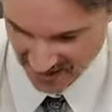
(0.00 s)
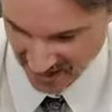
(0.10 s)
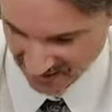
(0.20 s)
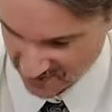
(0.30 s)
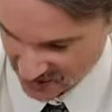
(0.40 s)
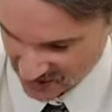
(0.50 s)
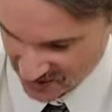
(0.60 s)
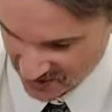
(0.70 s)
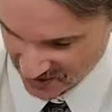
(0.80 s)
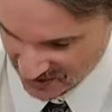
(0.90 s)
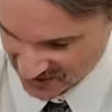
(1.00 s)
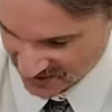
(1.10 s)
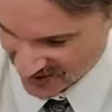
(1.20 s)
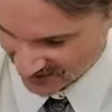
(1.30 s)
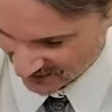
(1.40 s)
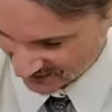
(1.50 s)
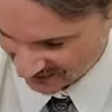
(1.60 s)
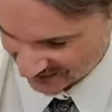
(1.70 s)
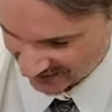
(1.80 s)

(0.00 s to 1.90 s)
Let me show you the seal.